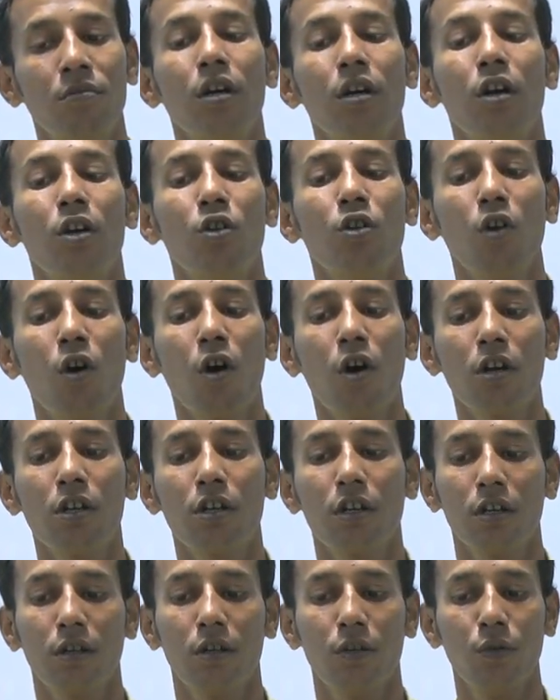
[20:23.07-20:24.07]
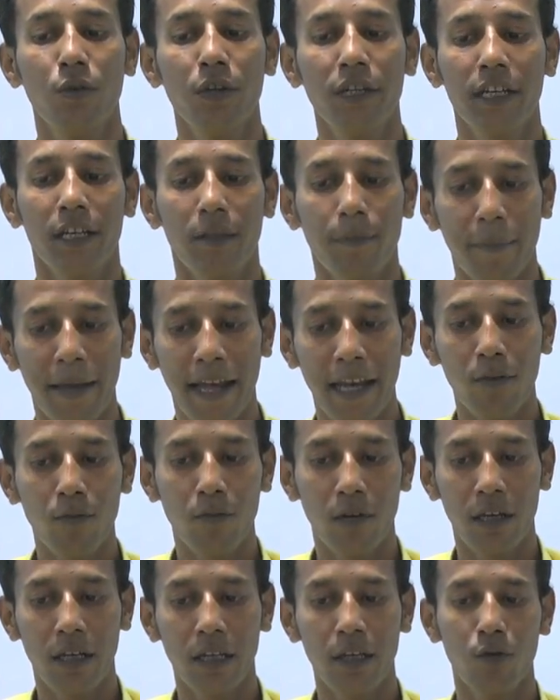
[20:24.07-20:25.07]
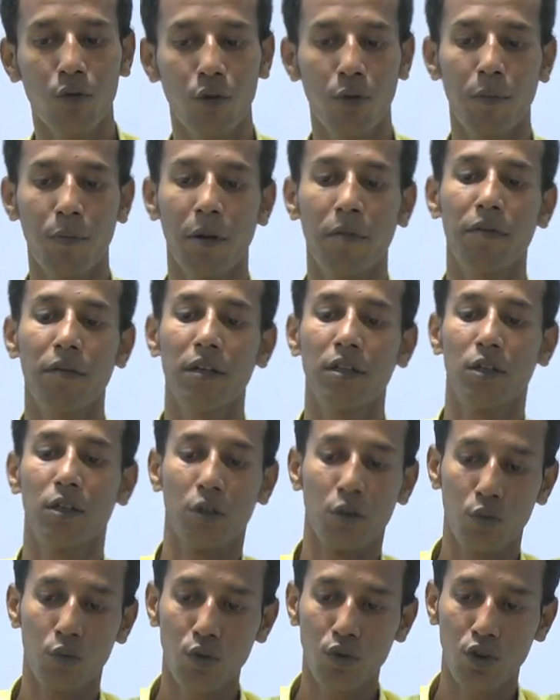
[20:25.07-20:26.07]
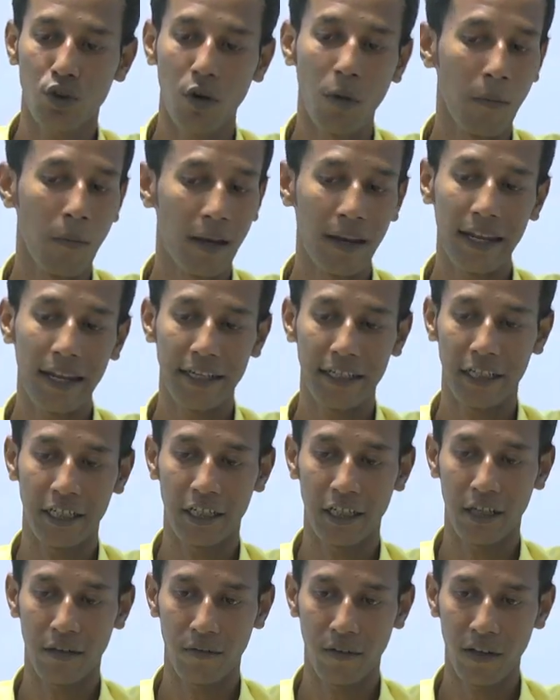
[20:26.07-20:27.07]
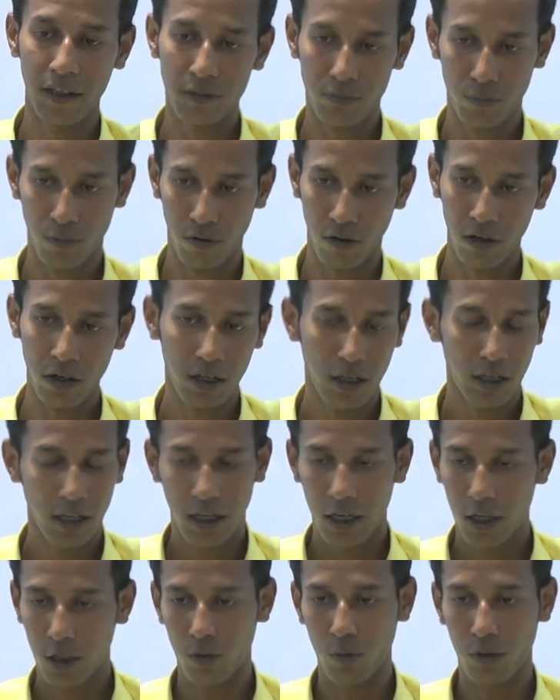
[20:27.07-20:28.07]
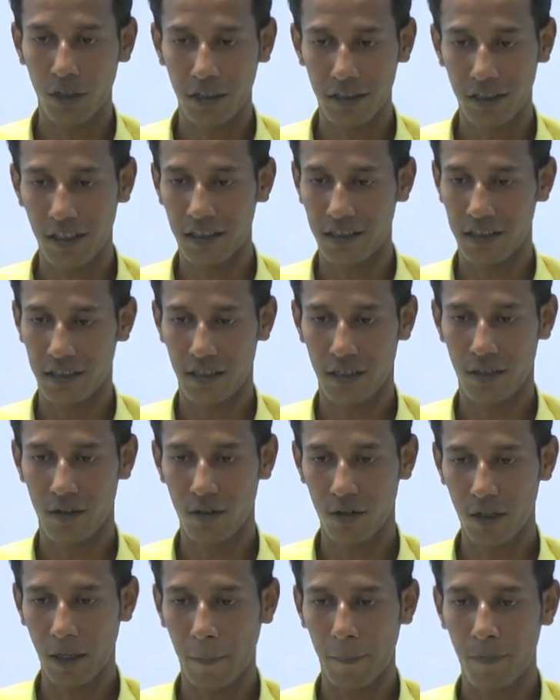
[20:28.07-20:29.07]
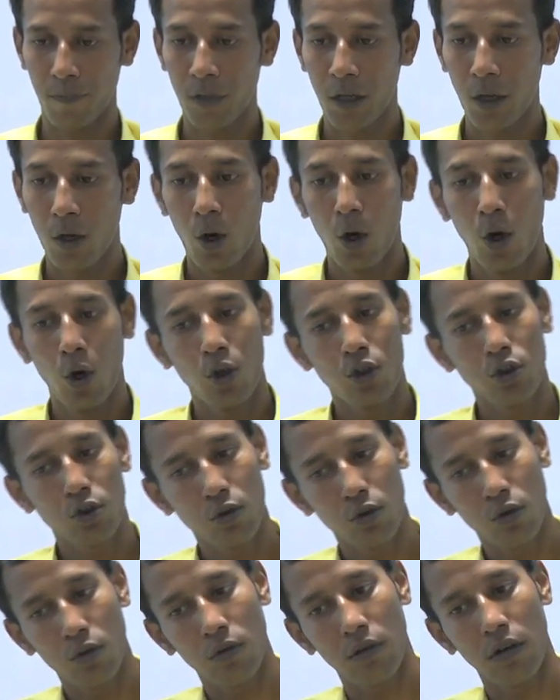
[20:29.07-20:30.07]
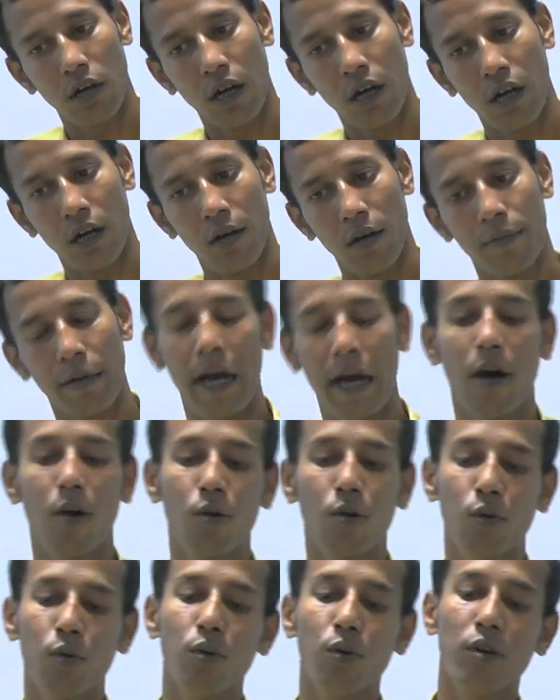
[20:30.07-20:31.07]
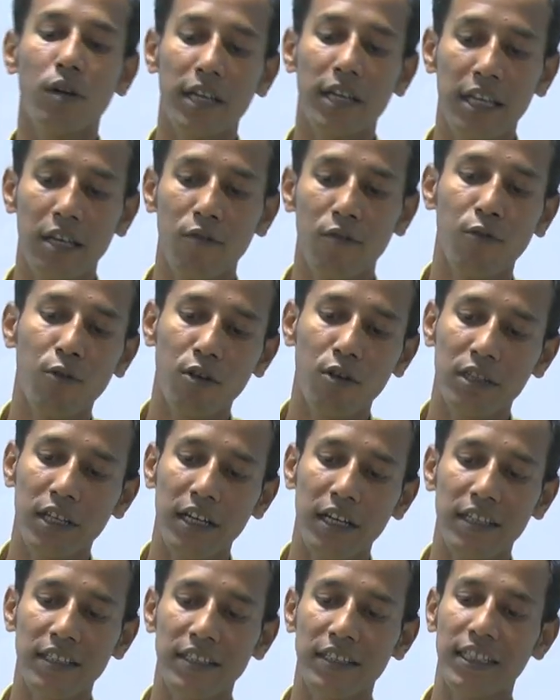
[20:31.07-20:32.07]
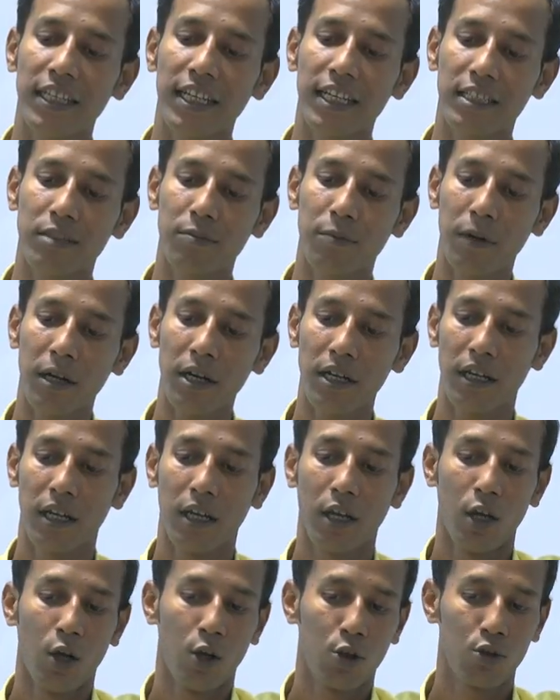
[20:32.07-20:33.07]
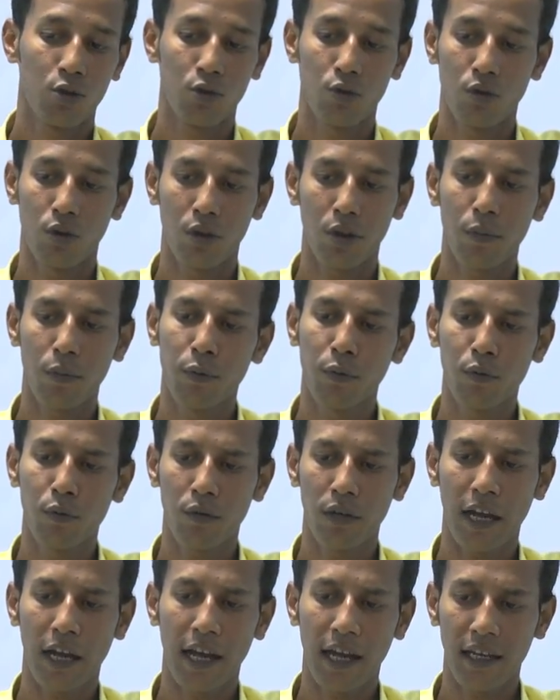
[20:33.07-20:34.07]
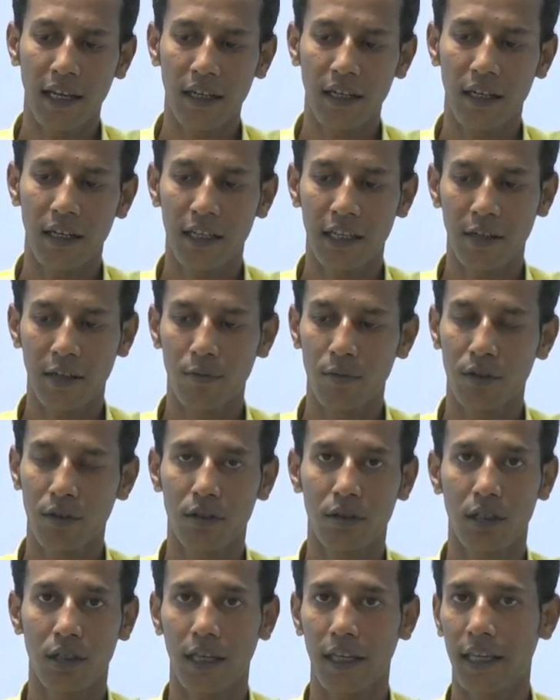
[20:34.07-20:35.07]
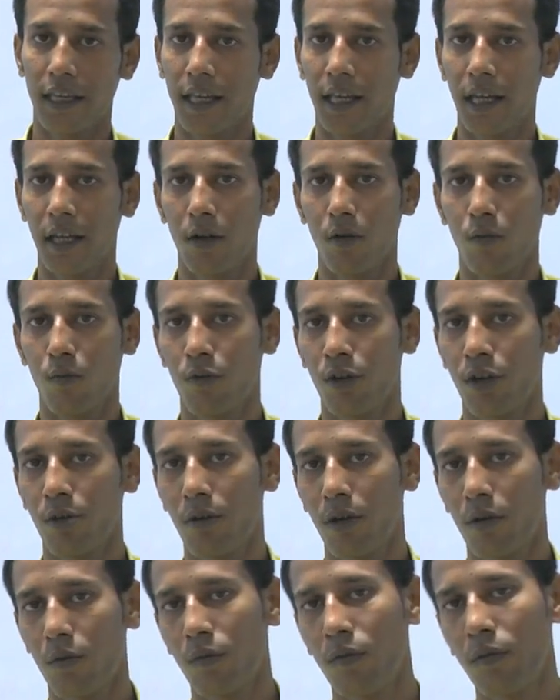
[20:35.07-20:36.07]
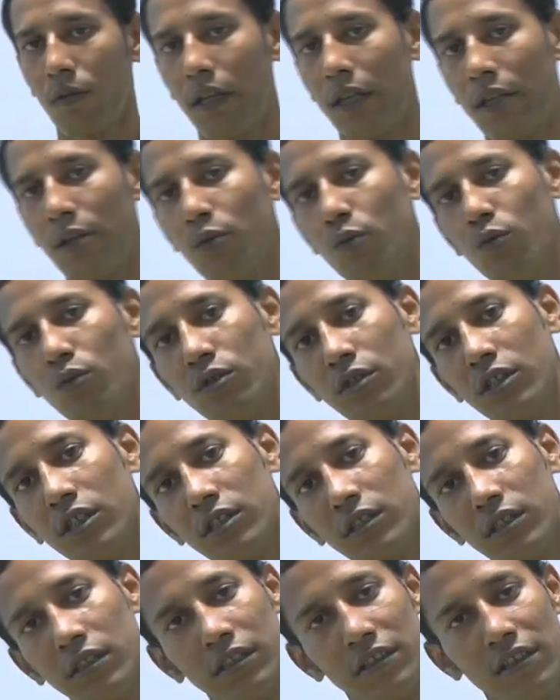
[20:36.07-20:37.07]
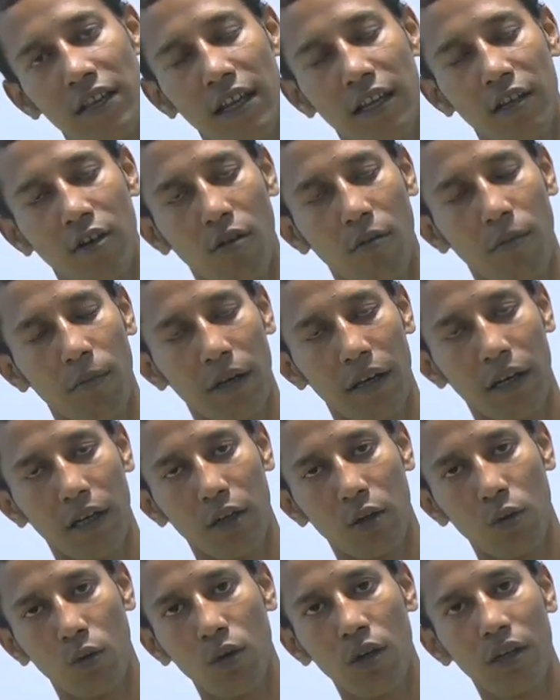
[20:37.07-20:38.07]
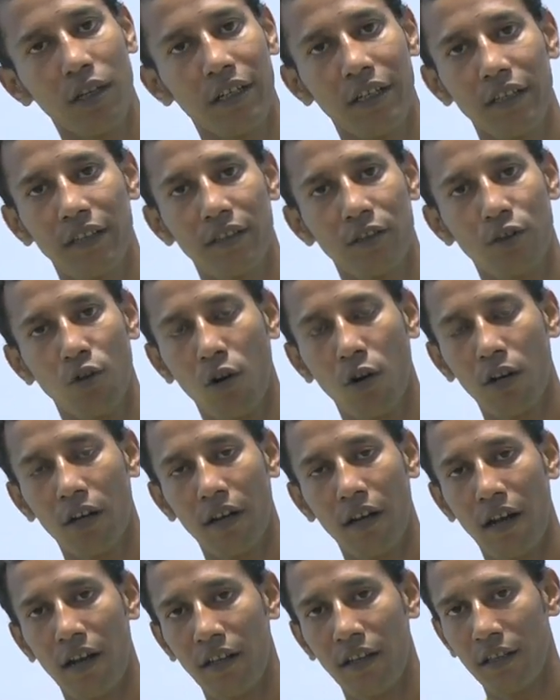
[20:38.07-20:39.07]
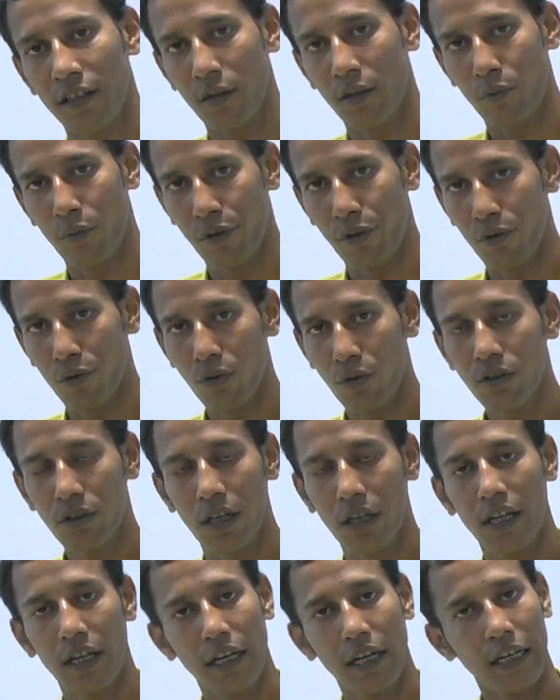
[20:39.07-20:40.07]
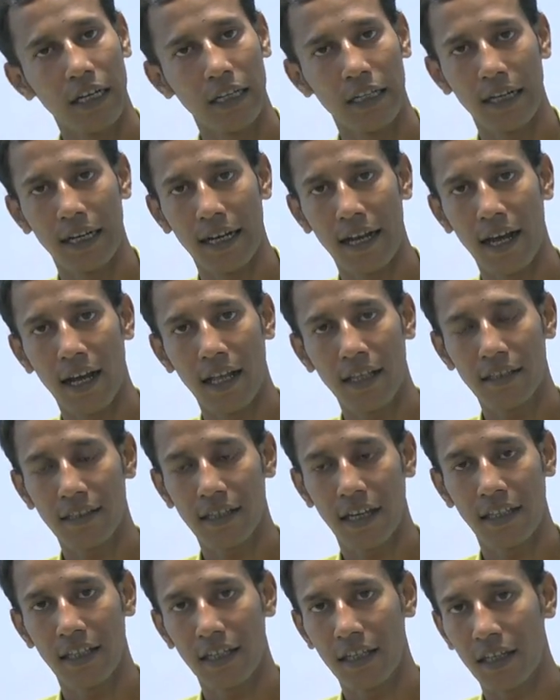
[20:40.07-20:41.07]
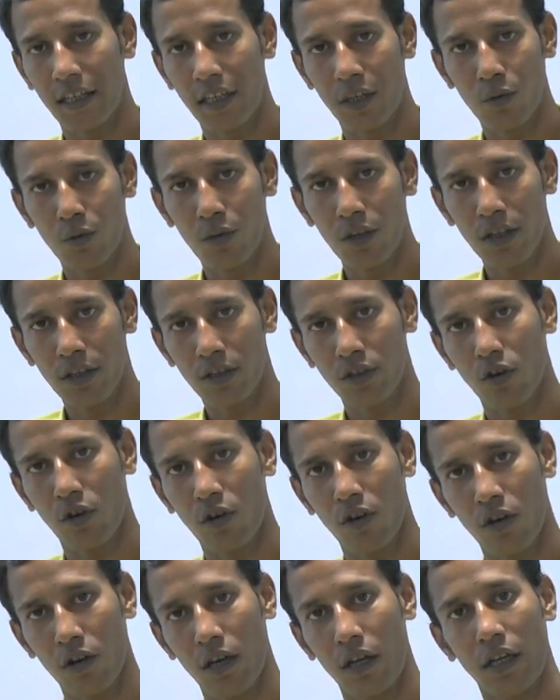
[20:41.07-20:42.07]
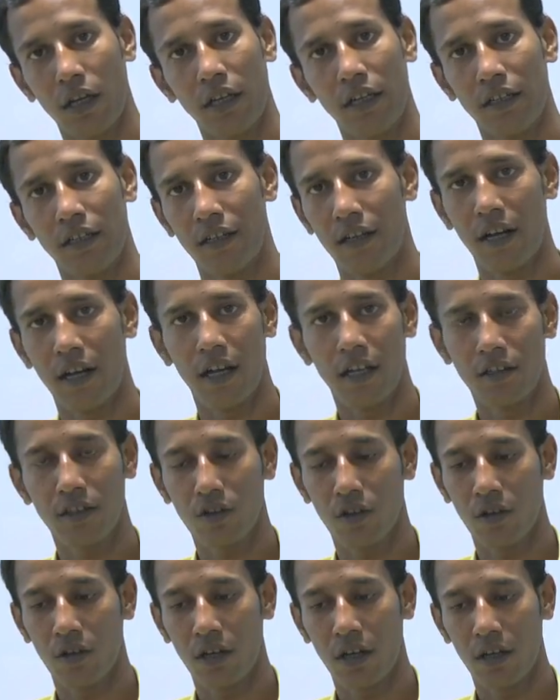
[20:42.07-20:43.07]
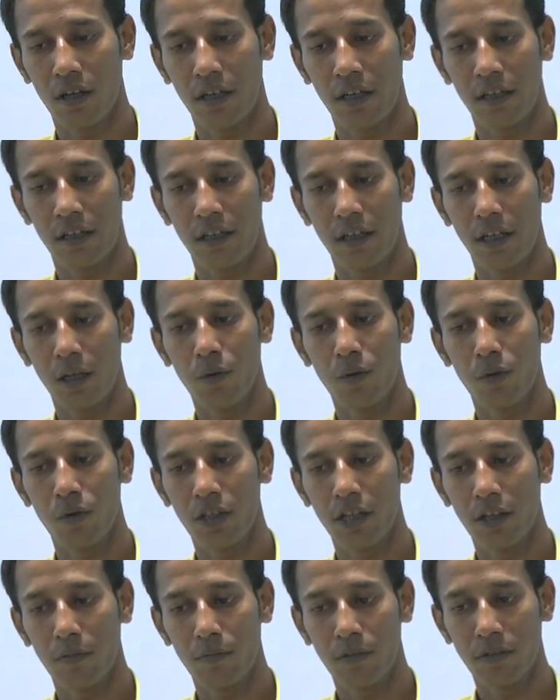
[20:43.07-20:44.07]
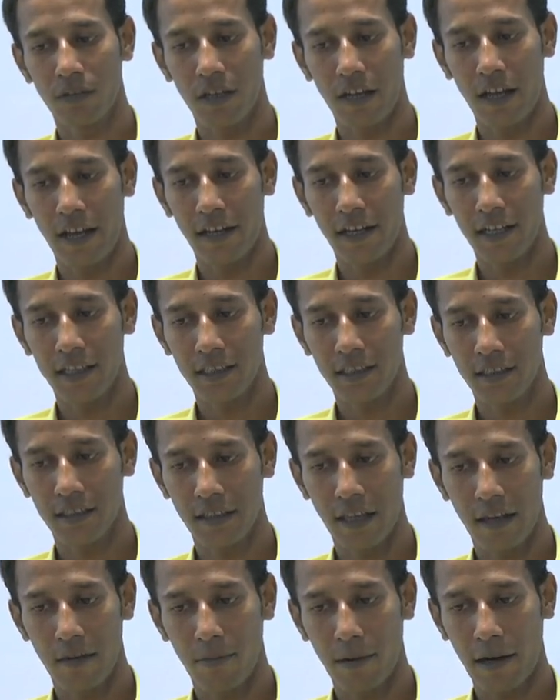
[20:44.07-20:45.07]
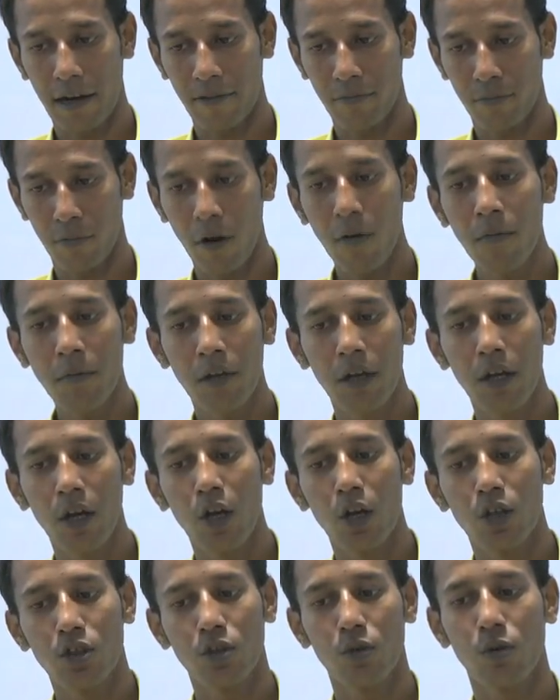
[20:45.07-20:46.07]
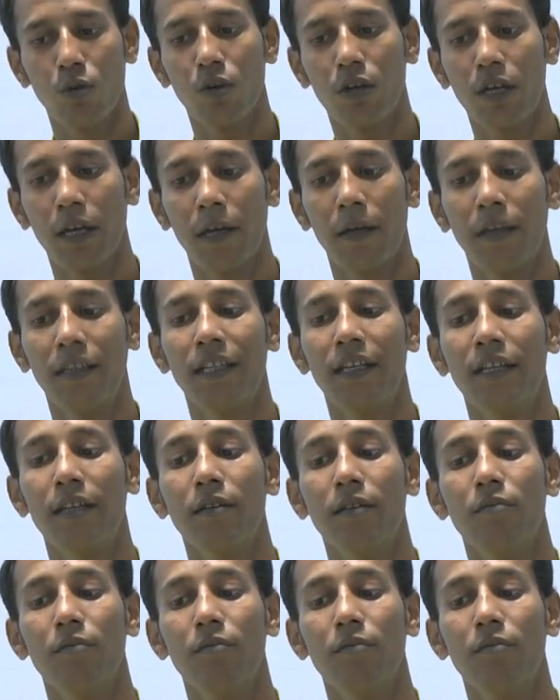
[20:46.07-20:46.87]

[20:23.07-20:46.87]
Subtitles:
not doing it manually, we prefer to use command line interface for doing this. Okay. So, how to invoke the DC expert? So, if you run, that means here whenever we will use this design compiler tool, it is not run in the Windows, it runs either in Unix or it runs in that means Linux shell platform. So, okay, in the